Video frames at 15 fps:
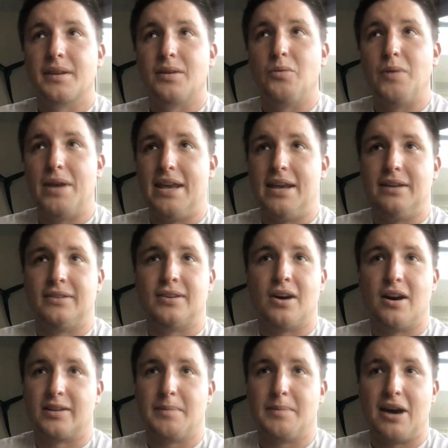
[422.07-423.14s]
we
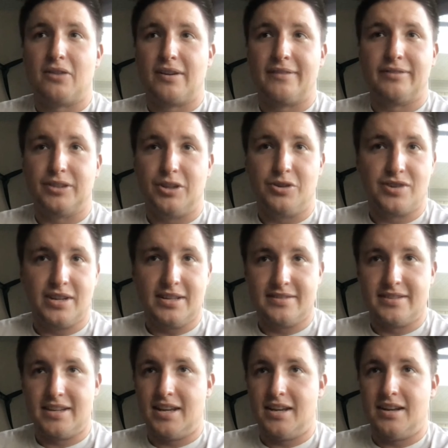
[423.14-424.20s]
talked about
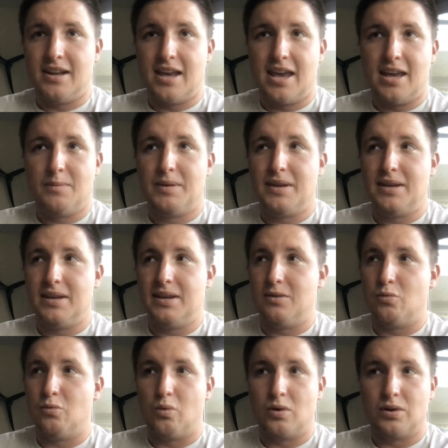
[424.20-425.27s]
revolutions in
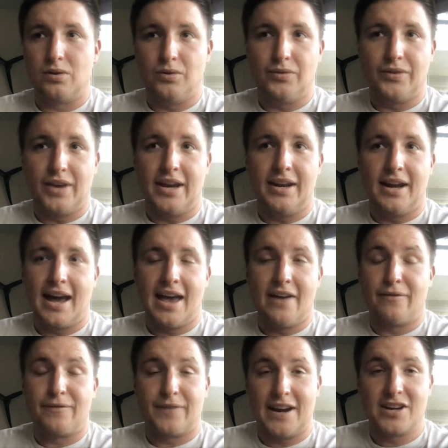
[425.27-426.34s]
AP World, and I
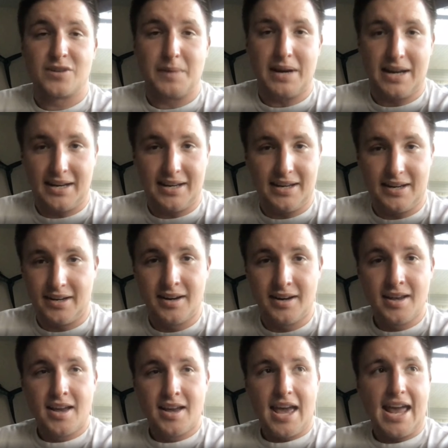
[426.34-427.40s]
have freshmen in here,
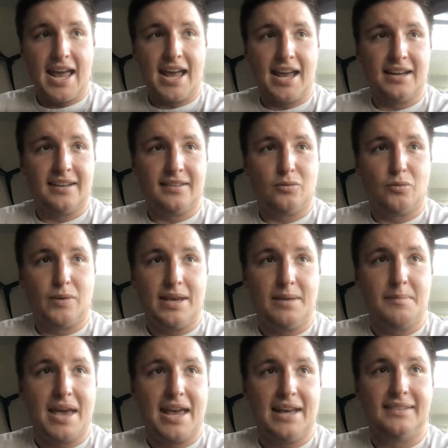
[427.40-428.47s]
and we
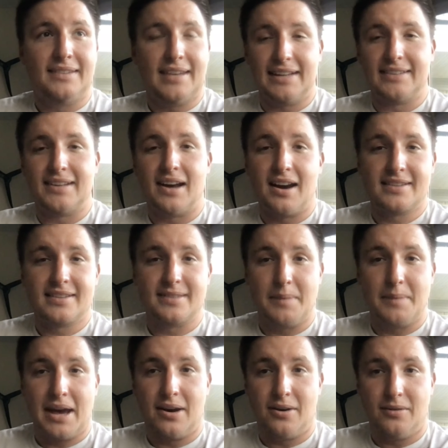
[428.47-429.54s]
made TikToks
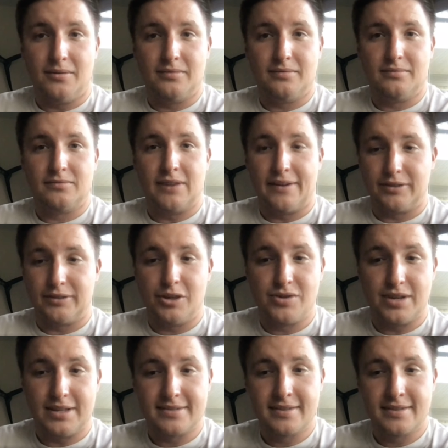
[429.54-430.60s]
about
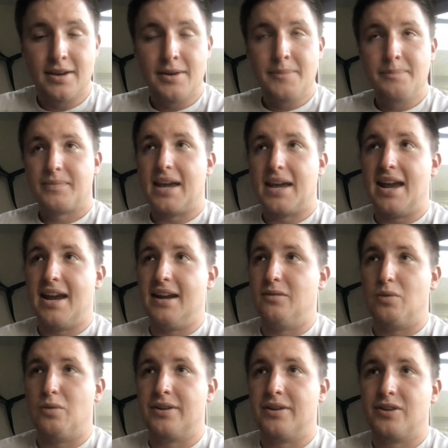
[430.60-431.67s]
revolutions.
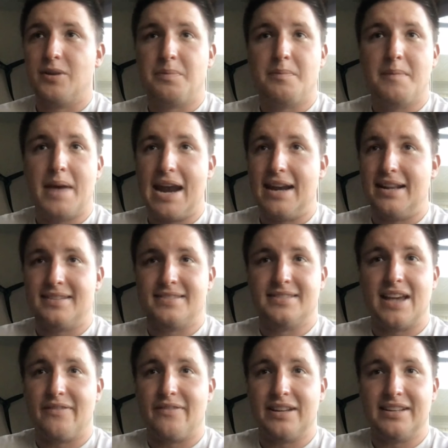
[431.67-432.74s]
And one group made a
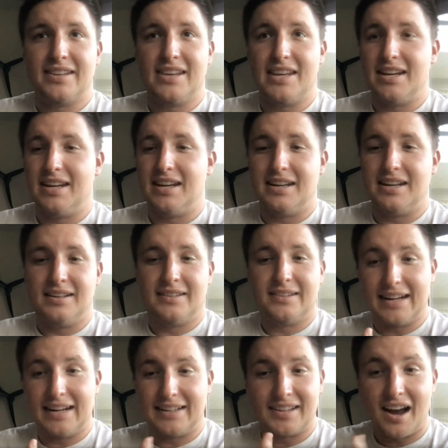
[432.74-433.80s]
17
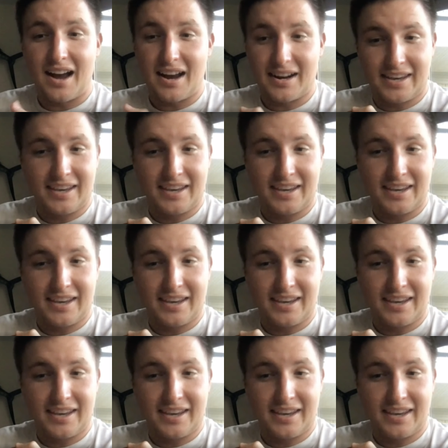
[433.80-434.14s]
TikTok